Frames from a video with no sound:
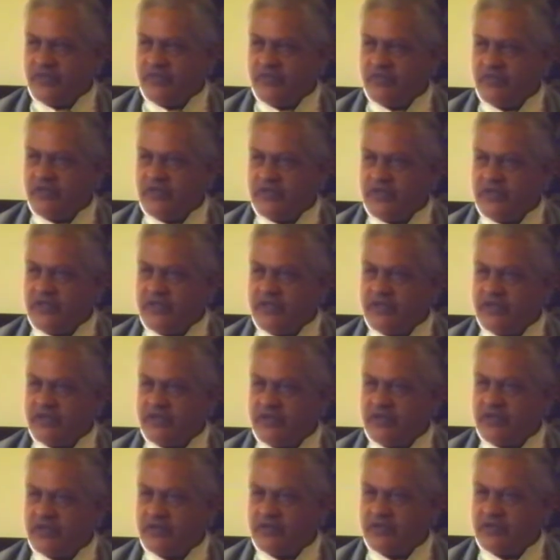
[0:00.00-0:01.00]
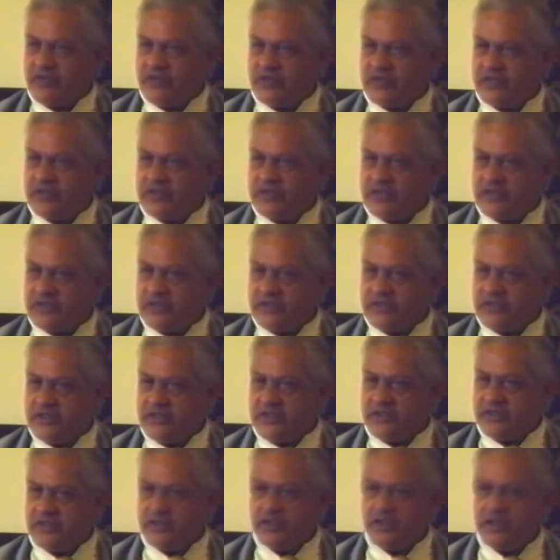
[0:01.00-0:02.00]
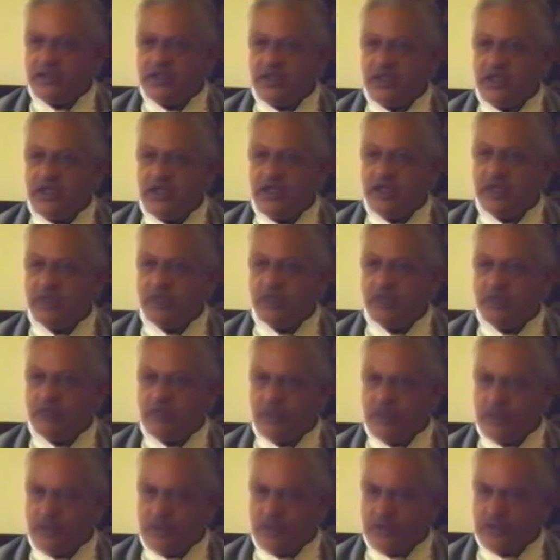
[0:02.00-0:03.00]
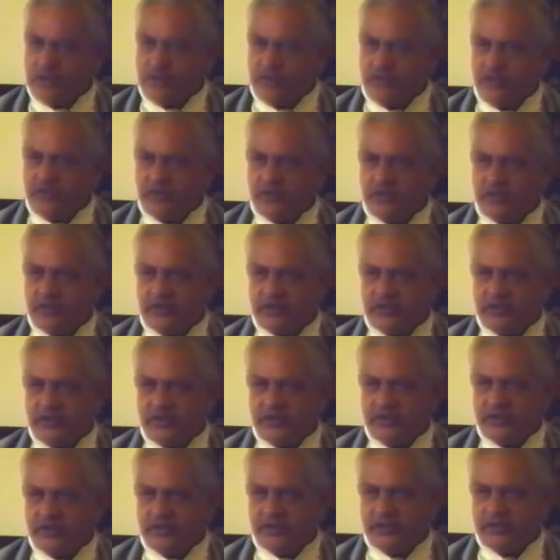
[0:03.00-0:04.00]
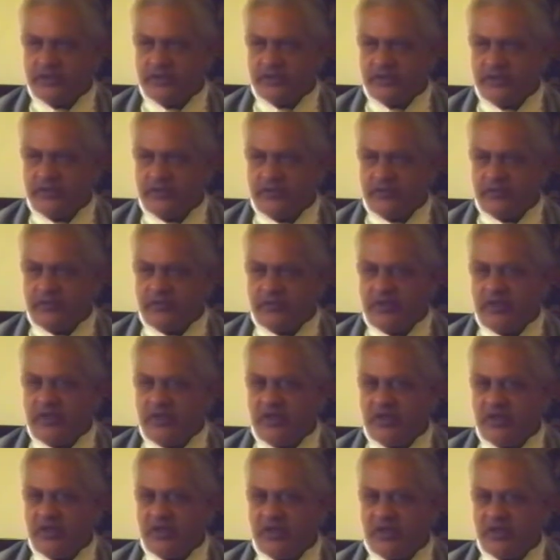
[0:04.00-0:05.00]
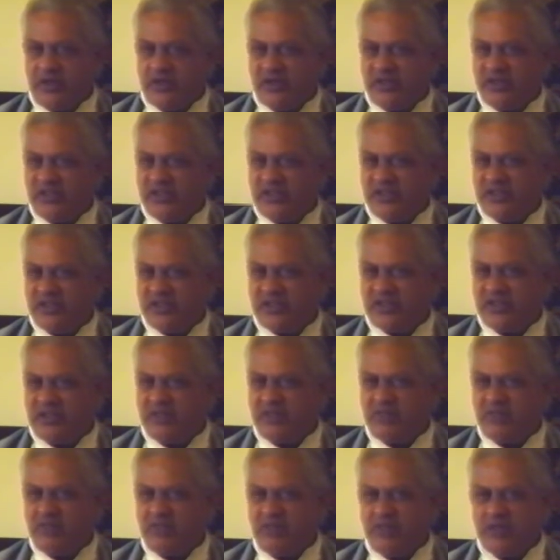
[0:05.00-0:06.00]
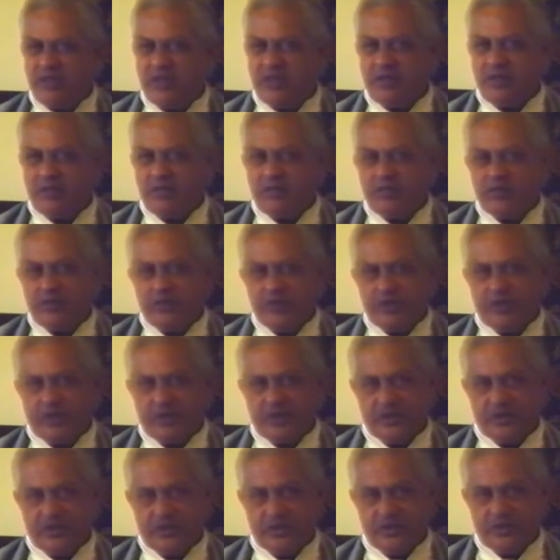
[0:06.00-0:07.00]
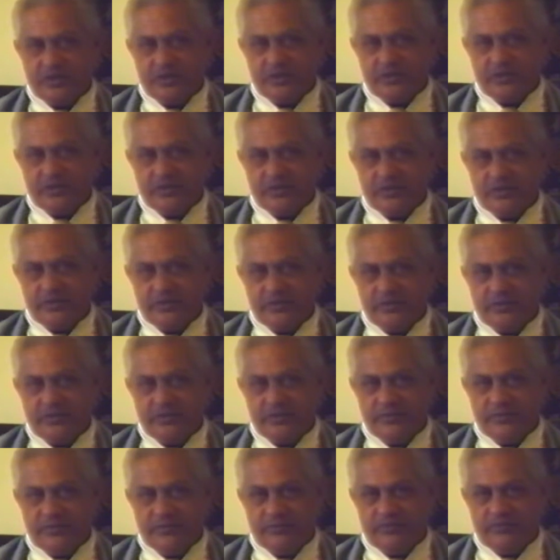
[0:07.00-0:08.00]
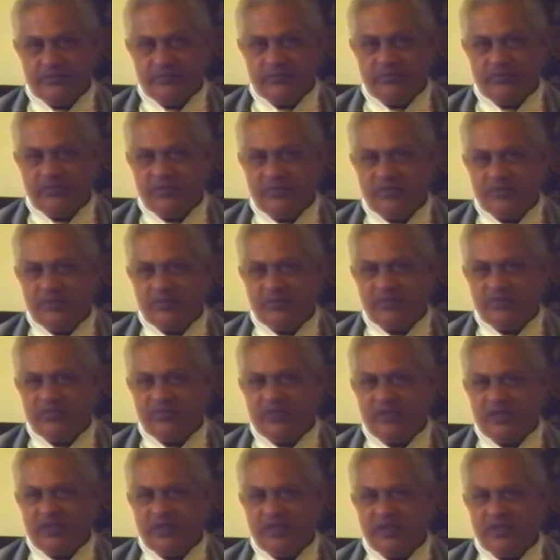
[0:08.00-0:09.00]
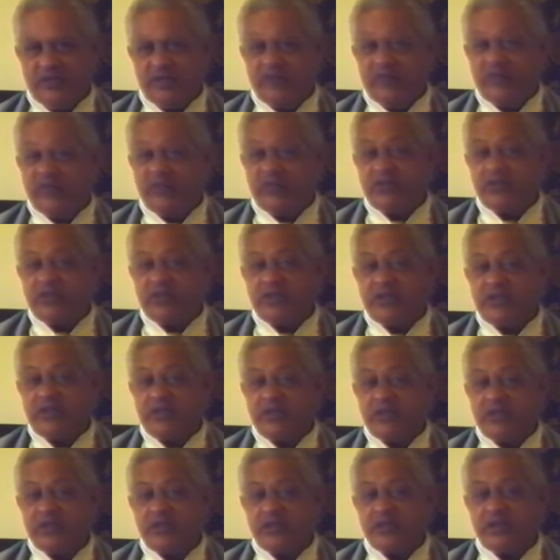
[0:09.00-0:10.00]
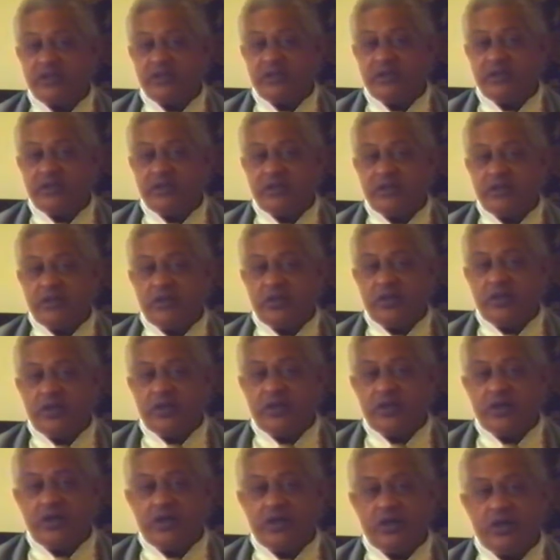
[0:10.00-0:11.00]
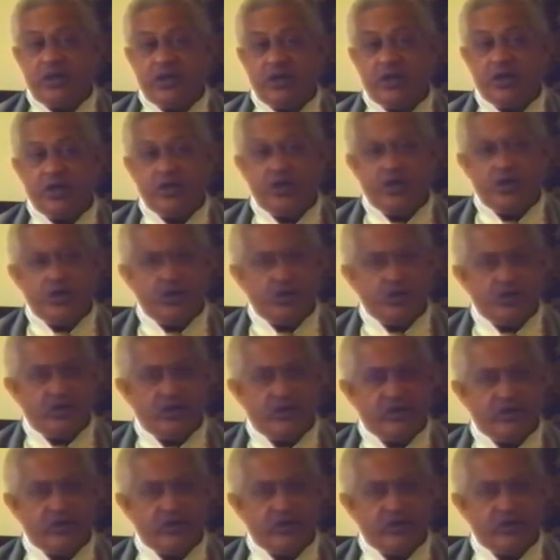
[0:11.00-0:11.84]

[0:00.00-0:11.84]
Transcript: A very relative existence. And most difficulties are just mental projections. People find difficulties where there are no